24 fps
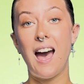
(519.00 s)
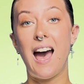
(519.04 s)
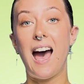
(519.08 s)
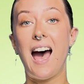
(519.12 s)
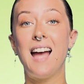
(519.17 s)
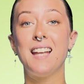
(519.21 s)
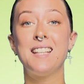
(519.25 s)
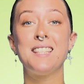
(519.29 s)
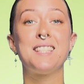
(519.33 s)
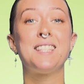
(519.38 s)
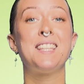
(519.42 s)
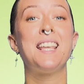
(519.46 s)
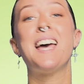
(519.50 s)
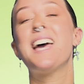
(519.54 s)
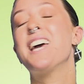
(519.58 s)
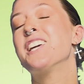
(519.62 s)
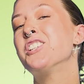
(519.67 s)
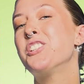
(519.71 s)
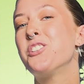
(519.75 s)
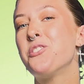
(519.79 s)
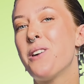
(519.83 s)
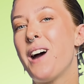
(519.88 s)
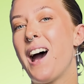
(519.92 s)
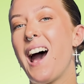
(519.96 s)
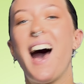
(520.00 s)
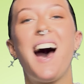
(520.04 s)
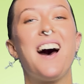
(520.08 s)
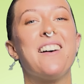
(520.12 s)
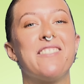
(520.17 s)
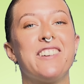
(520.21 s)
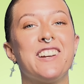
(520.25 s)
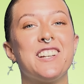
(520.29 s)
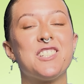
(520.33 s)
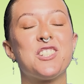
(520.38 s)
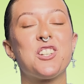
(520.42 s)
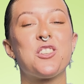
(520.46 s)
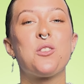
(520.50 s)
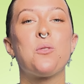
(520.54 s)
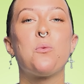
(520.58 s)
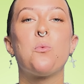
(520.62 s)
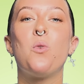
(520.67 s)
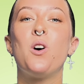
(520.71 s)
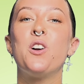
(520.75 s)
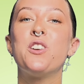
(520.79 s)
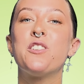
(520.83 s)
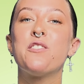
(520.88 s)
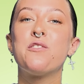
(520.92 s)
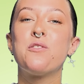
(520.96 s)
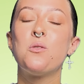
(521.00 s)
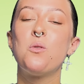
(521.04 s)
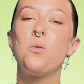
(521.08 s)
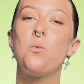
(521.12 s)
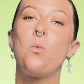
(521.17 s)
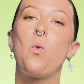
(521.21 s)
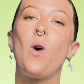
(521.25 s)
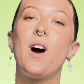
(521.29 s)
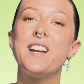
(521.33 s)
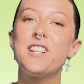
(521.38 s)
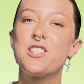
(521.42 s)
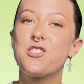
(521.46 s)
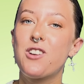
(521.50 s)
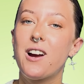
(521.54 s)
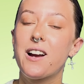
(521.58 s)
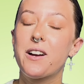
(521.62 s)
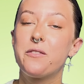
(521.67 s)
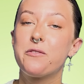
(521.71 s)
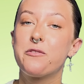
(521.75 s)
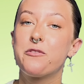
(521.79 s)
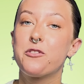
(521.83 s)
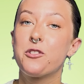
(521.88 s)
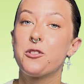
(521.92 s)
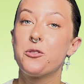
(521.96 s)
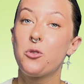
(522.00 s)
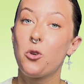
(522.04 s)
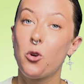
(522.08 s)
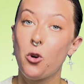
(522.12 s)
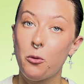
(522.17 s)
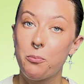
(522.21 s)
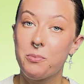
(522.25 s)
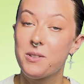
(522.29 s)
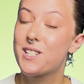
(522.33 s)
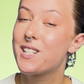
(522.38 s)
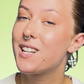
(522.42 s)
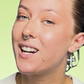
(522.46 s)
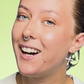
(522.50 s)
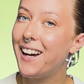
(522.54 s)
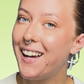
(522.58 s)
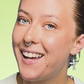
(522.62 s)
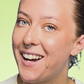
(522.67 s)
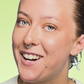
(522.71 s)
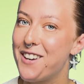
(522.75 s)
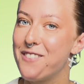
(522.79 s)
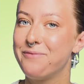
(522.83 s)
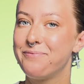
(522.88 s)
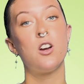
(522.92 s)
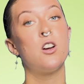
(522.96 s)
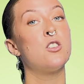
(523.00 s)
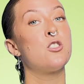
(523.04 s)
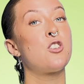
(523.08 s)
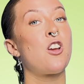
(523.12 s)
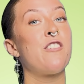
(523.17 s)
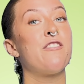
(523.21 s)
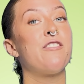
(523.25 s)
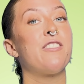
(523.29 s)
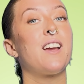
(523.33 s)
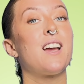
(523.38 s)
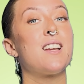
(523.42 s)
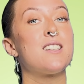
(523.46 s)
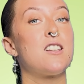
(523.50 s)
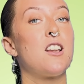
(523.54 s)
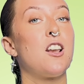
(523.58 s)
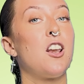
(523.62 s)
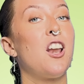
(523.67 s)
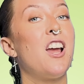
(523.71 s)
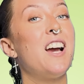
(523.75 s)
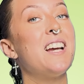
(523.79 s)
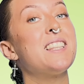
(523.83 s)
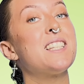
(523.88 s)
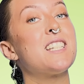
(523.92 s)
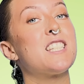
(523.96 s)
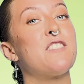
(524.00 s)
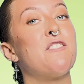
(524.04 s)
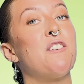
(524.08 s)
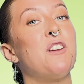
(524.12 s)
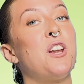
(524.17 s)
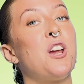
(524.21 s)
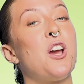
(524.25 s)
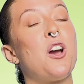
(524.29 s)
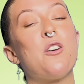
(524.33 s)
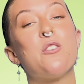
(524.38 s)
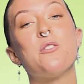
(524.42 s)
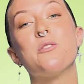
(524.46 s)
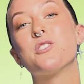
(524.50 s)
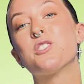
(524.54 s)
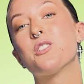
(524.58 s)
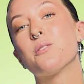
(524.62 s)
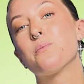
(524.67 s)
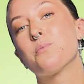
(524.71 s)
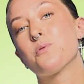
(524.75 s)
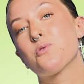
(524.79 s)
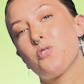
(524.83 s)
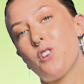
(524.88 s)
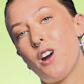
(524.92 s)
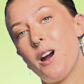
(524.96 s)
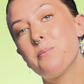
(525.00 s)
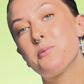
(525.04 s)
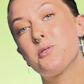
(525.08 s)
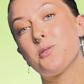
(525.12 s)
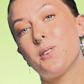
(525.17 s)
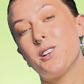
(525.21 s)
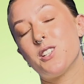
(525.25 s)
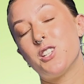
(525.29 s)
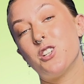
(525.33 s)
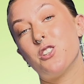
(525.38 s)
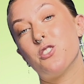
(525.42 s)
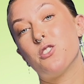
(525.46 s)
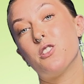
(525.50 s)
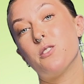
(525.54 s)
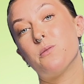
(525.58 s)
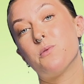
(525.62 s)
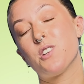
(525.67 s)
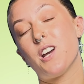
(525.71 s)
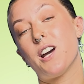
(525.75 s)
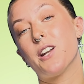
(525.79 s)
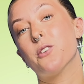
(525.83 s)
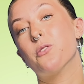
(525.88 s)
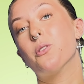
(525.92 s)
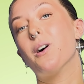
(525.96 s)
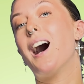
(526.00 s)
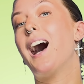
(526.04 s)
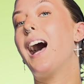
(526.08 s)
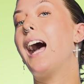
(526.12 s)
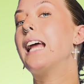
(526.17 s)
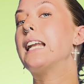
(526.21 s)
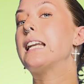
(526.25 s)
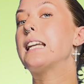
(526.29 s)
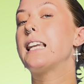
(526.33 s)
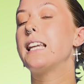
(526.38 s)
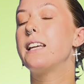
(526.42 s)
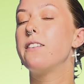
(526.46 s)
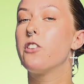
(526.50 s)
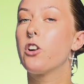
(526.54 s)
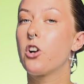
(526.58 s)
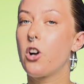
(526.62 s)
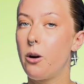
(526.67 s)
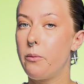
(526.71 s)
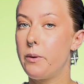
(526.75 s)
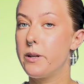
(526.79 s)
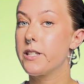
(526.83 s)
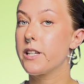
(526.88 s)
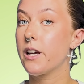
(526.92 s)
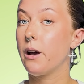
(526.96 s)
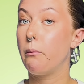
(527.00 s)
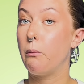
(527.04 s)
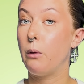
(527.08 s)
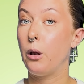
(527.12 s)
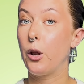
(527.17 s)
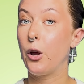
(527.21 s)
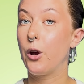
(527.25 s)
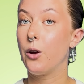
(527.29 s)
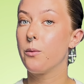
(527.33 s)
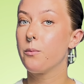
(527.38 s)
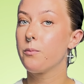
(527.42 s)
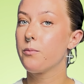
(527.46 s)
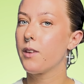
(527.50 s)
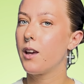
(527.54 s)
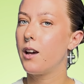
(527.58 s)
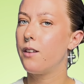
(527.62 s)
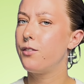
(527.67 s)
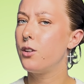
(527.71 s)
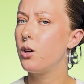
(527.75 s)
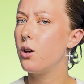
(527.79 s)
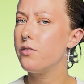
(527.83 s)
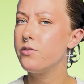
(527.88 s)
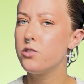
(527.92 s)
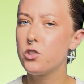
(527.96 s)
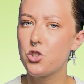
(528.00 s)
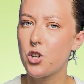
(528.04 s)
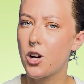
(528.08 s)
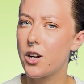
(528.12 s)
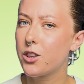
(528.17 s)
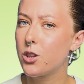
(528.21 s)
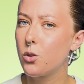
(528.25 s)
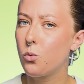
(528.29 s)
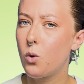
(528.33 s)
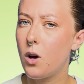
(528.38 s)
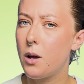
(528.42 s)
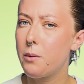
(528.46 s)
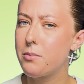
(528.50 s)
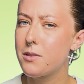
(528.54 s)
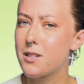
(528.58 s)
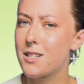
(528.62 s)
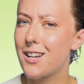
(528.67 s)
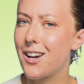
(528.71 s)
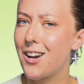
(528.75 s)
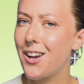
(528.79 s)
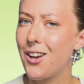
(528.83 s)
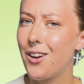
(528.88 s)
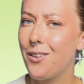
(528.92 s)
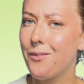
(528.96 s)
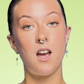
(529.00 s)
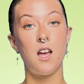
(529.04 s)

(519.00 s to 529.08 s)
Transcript: And there you have it, the wonderful white dragon fruit, or pitaya. Don't forget to like this video, subscribe to our YouTube channel, and leave a comment down below. Have you ever tried the white pitaya?